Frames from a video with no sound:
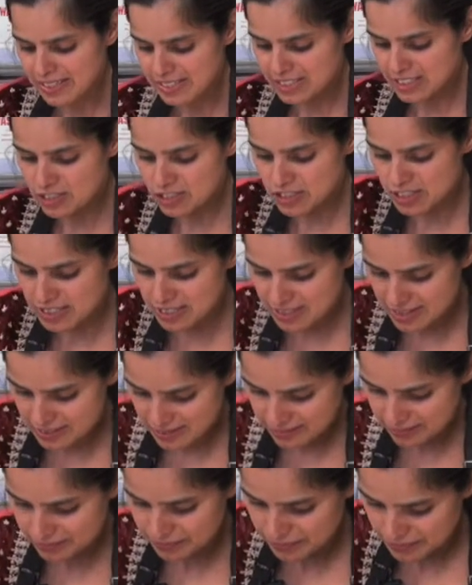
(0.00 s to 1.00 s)
It's
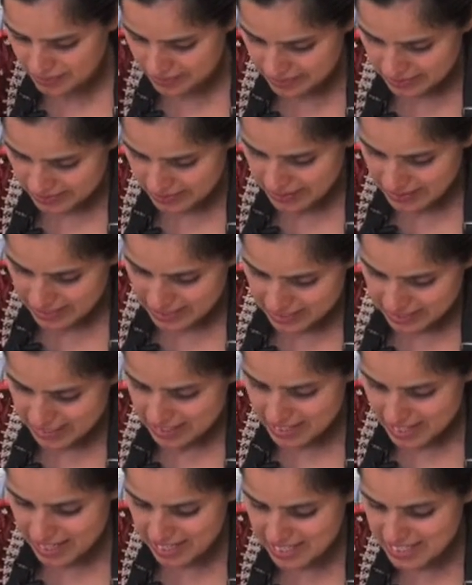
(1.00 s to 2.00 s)
just
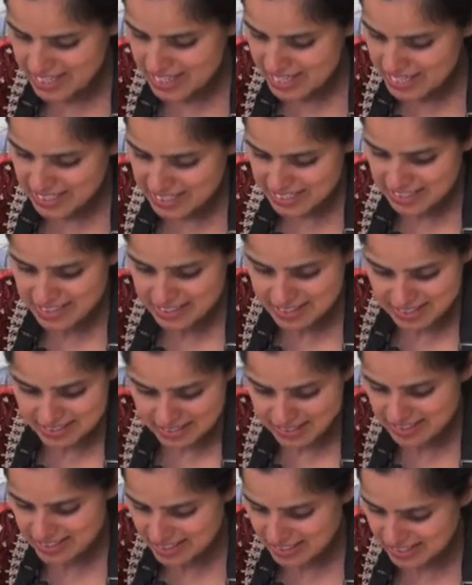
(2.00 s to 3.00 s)
a nice,
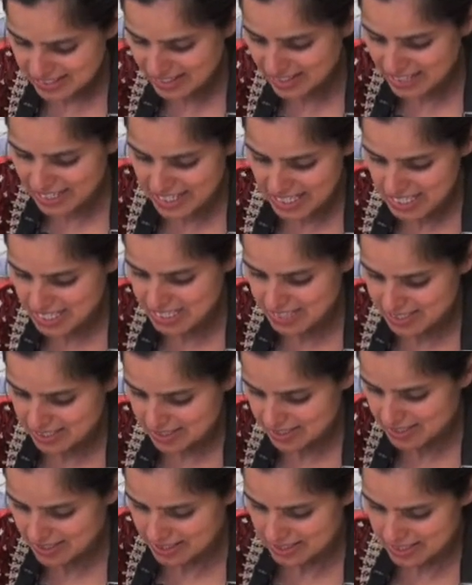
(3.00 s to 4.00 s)
light
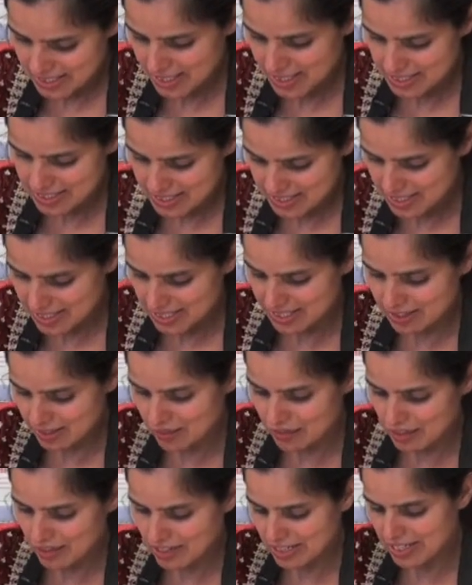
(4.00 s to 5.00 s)
taste at the
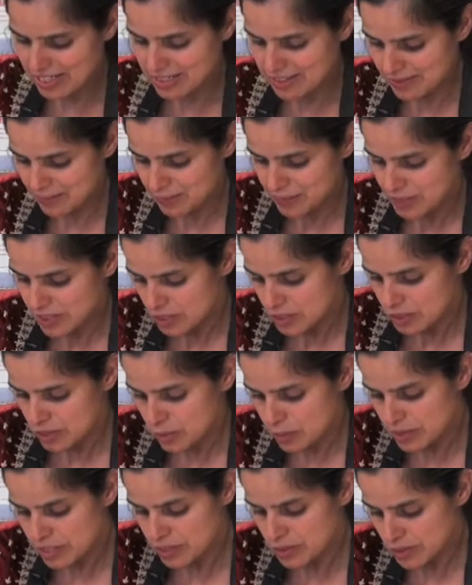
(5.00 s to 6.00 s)
very end.
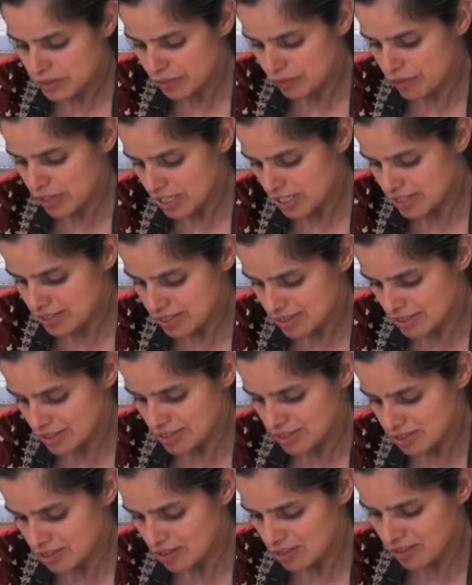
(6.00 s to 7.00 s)
So we use fresh
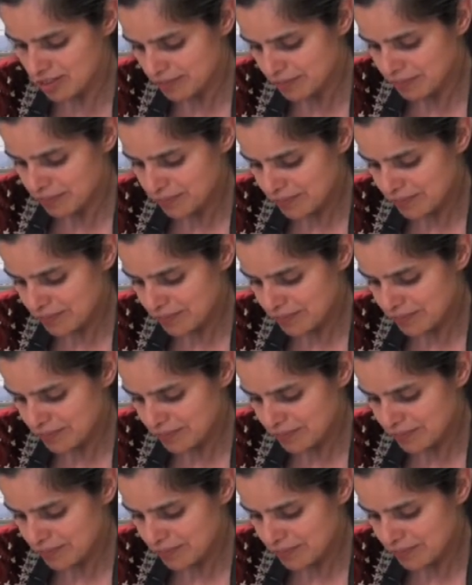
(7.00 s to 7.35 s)
cilantro